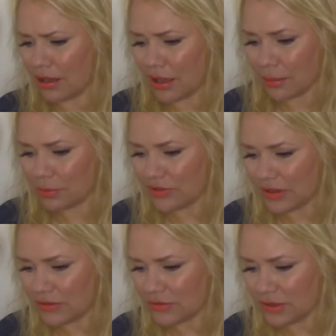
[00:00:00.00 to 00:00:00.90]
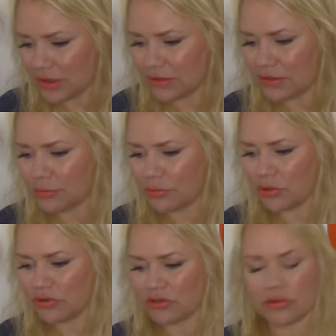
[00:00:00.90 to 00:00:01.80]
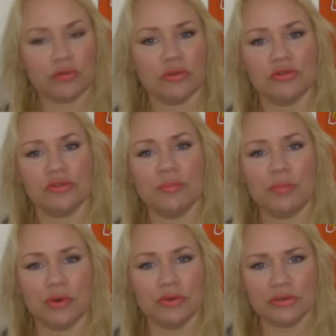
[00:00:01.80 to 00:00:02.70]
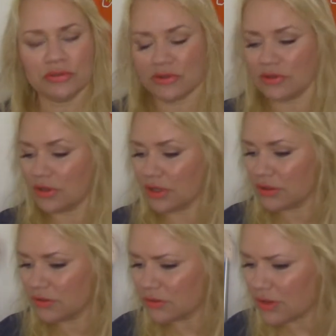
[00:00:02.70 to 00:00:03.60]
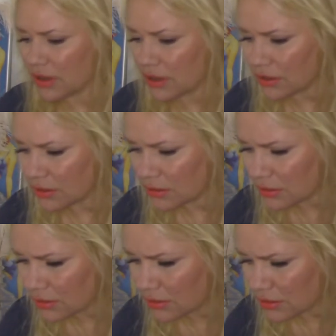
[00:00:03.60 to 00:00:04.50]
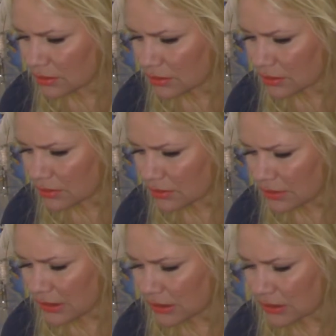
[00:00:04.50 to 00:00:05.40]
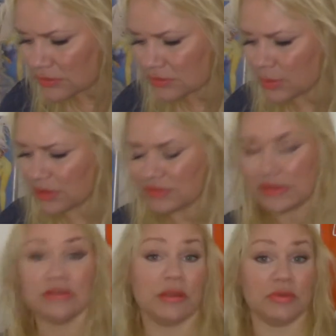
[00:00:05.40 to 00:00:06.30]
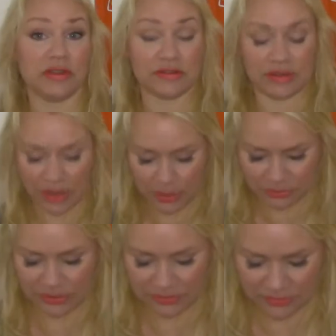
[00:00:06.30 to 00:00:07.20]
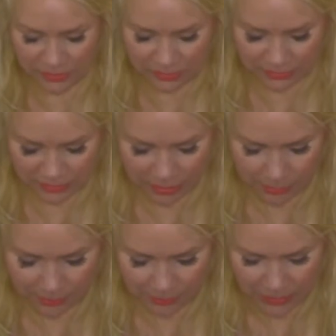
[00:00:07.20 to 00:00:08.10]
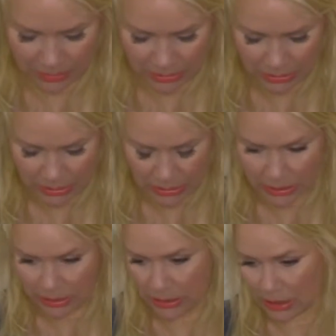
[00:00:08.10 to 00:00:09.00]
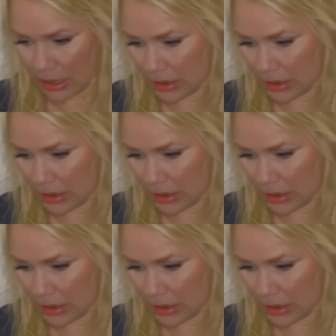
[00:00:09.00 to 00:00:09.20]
update in the project across the pond, and I think it's my second update this time. I